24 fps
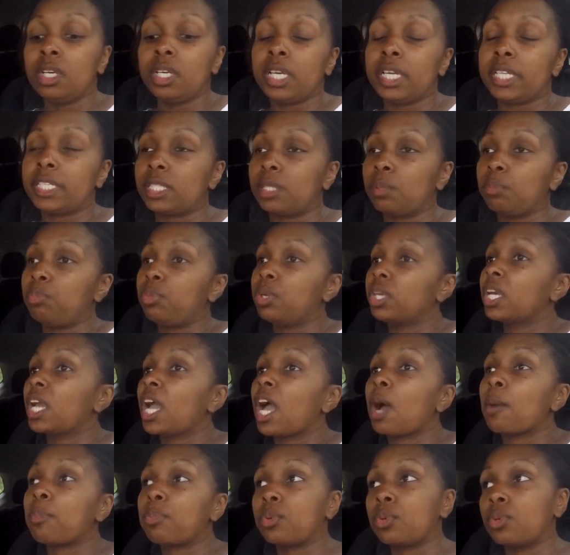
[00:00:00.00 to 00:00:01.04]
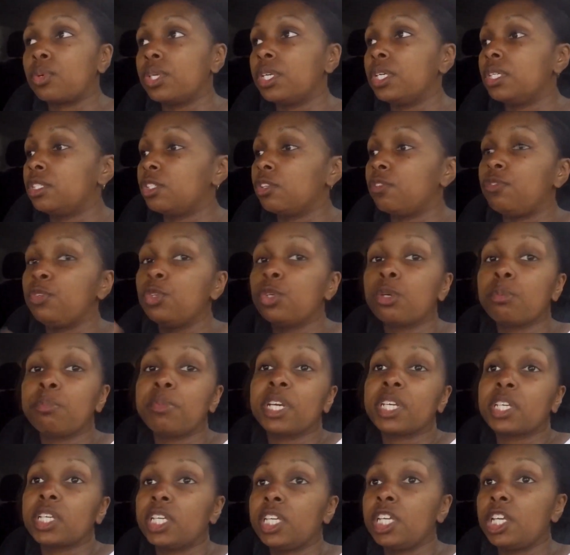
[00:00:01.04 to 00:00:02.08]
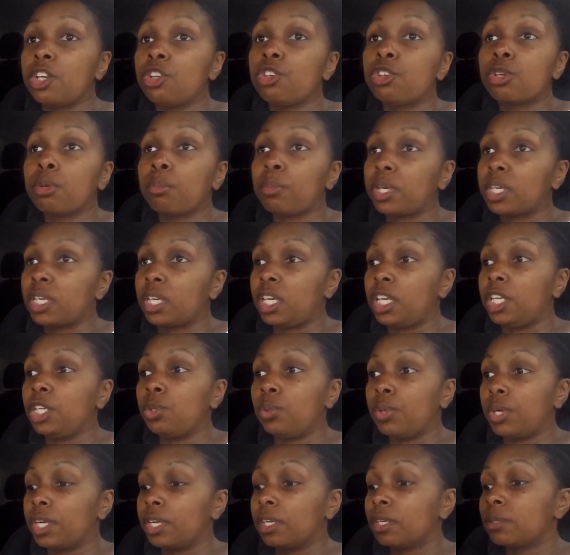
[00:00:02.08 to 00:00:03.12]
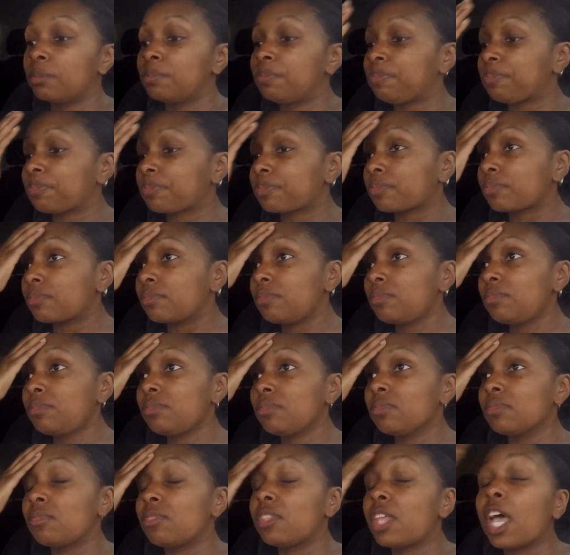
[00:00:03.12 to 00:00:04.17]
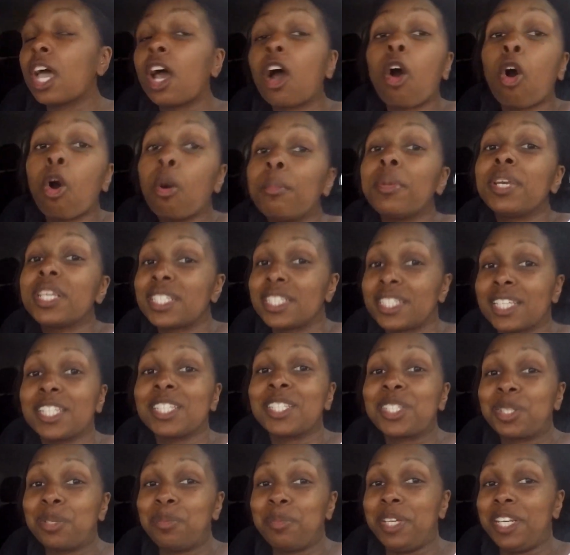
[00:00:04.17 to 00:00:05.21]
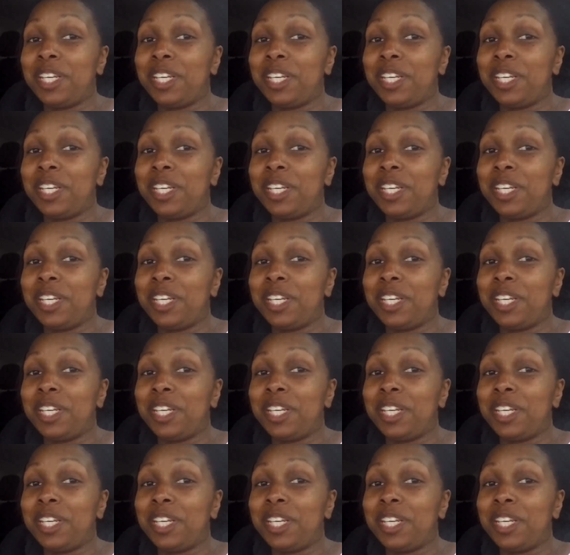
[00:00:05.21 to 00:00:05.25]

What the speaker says: It's the Big Apple. If you can make it here, you can make it anywhere. That all makes sense to me